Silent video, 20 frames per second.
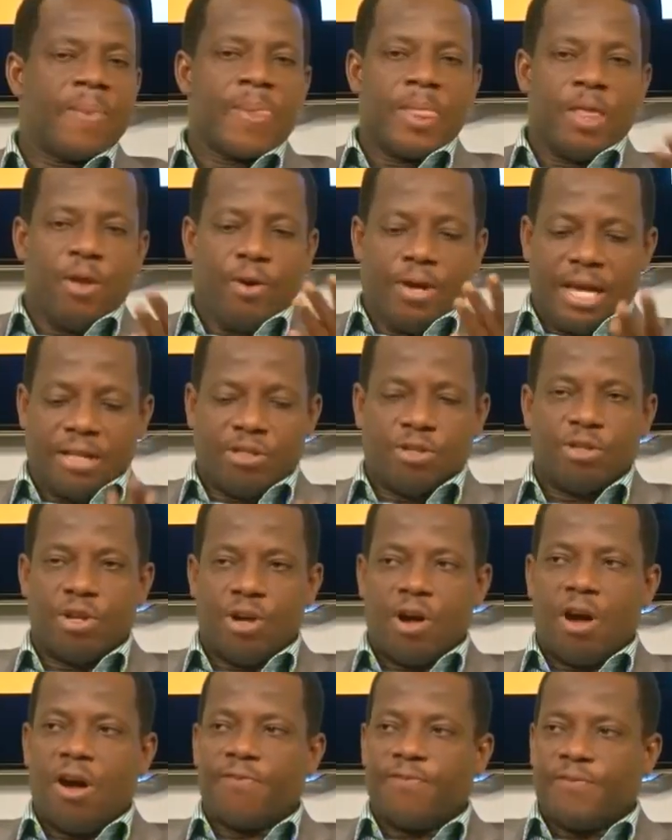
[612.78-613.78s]
You get to
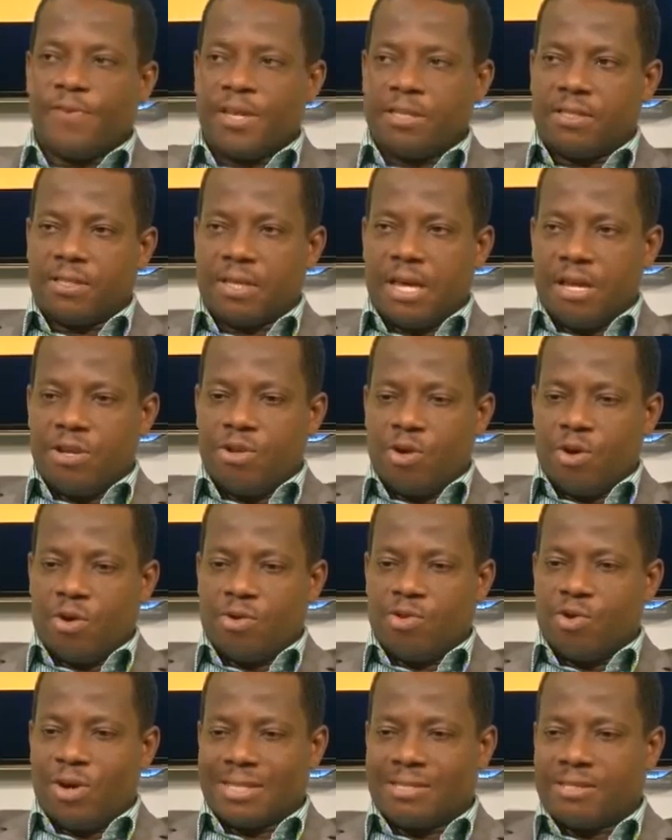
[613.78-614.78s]
the office and
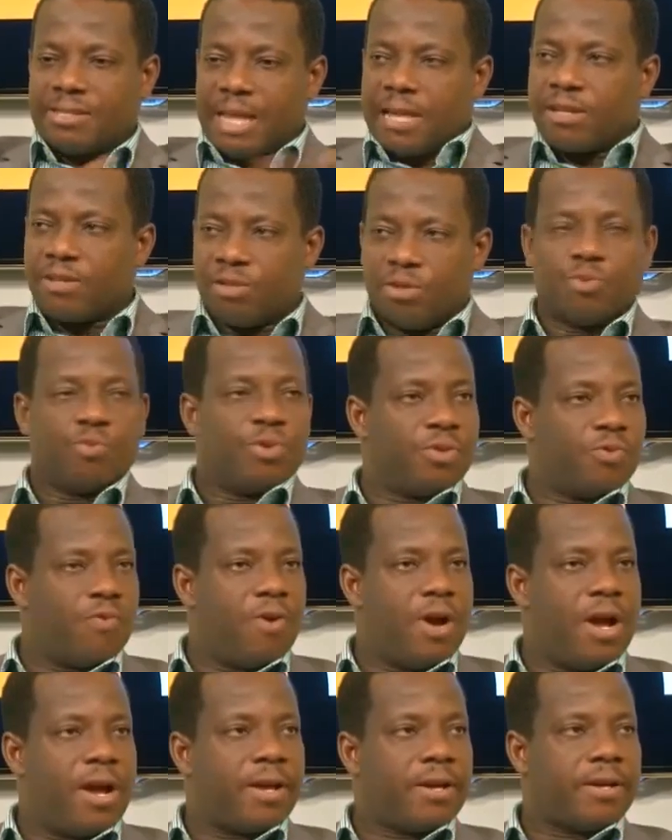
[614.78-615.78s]
you're saddled with
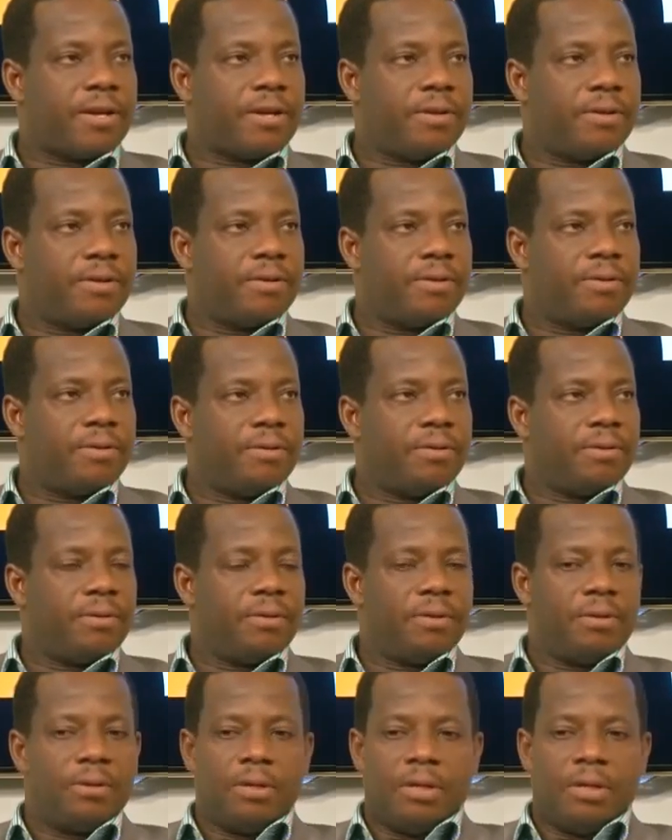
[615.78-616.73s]
work. Mm-hmm.